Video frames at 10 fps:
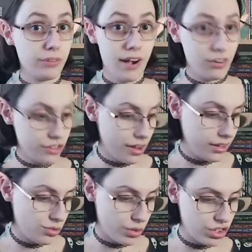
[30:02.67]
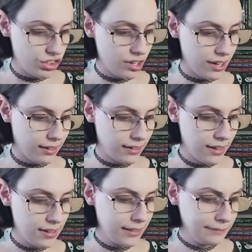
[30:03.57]
air signs, which is like.
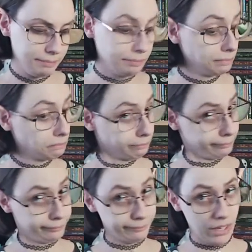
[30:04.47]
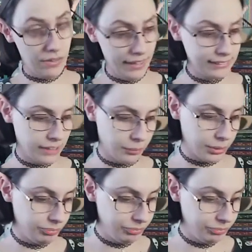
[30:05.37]
Oh, that's something.